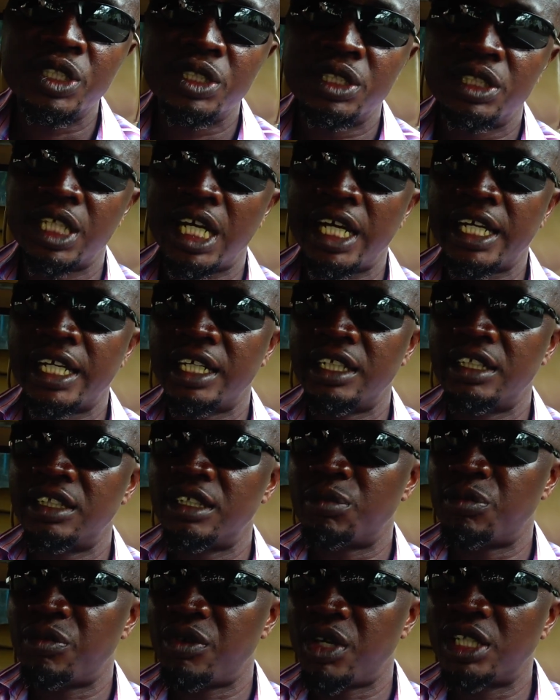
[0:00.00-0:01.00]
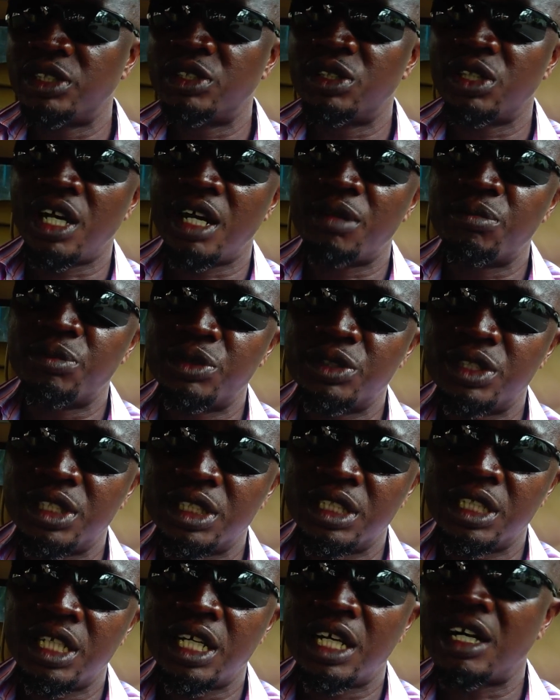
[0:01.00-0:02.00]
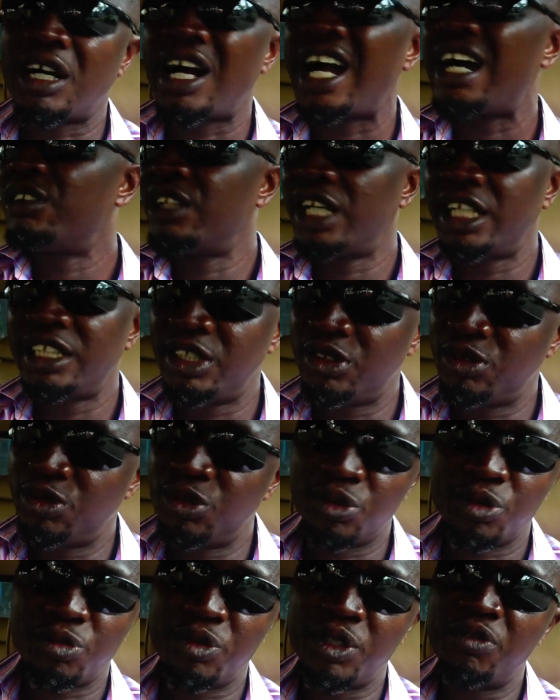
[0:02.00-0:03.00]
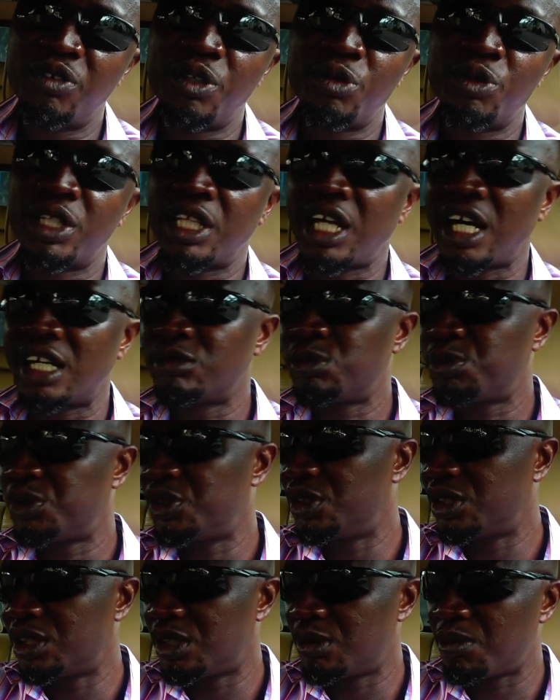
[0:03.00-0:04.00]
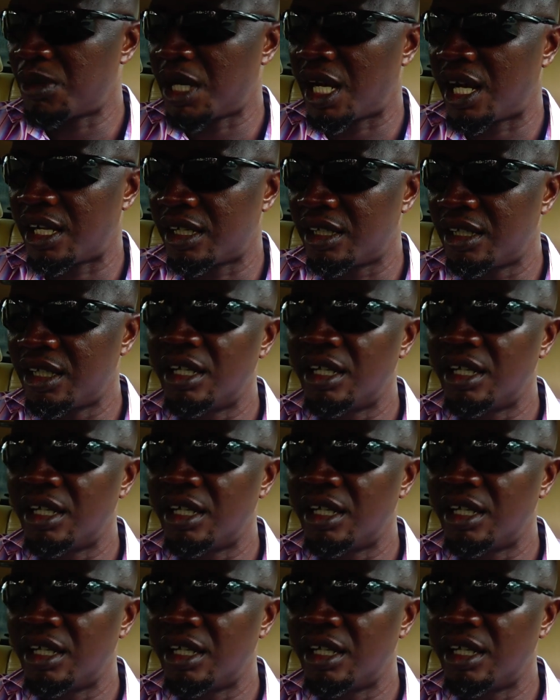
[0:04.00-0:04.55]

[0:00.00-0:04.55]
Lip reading: checking the pressure and putting air, I already knew, even without using my